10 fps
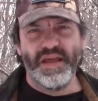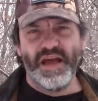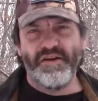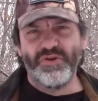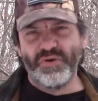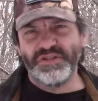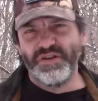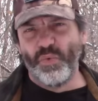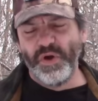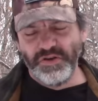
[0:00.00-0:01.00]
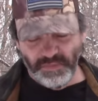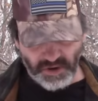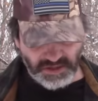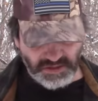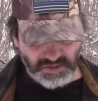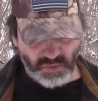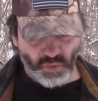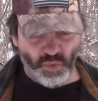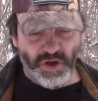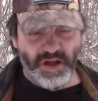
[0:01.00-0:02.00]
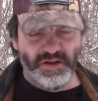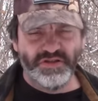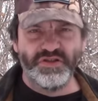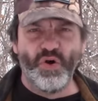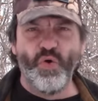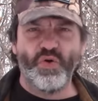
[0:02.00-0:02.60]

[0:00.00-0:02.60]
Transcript: I've noticed in the winter months, when snow